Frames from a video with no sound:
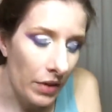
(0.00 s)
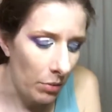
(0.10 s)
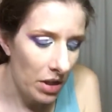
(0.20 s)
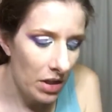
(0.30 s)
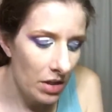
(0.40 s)
I
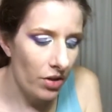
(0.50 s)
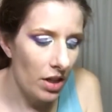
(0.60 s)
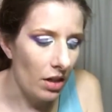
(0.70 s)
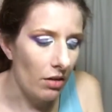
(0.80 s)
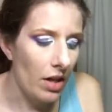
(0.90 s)
mean, it's
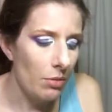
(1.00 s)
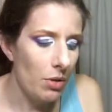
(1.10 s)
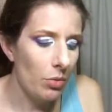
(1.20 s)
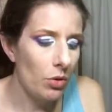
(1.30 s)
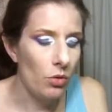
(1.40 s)
funny. A lot of
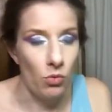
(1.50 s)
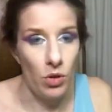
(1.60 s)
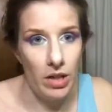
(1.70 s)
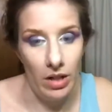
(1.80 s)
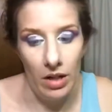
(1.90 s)
people don't
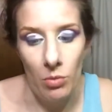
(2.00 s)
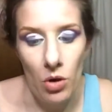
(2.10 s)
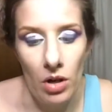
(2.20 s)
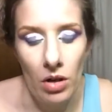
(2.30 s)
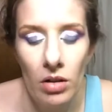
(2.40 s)
read
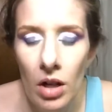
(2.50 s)
anymore.